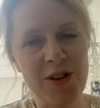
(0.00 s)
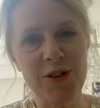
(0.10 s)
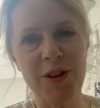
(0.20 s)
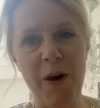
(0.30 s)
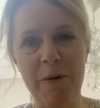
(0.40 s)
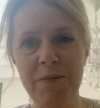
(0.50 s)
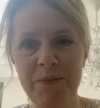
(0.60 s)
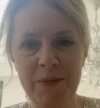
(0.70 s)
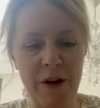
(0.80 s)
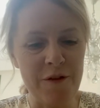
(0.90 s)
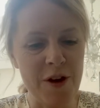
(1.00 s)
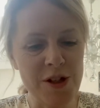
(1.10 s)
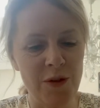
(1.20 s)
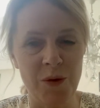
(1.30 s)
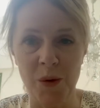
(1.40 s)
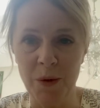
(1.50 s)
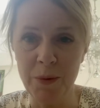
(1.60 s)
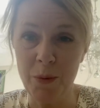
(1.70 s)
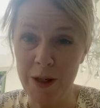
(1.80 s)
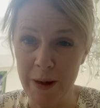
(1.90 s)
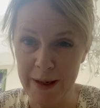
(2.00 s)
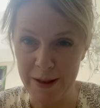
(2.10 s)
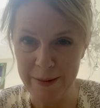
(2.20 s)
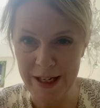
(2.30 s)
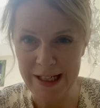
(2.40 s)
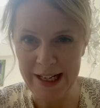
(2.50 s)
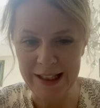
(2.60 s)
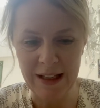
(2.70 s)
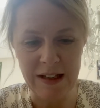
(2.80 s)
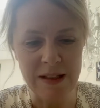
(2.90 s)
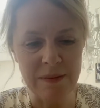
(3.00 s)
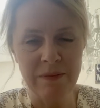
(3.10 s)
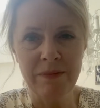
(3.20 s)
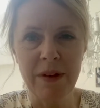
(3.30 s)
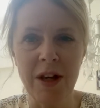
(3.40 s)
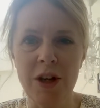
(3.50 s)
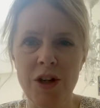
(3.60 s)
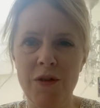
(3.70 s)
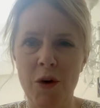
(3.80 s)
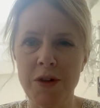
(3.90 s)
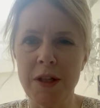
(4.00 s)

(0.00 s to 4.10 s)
So, first of all, when you get a speech like this, you've got to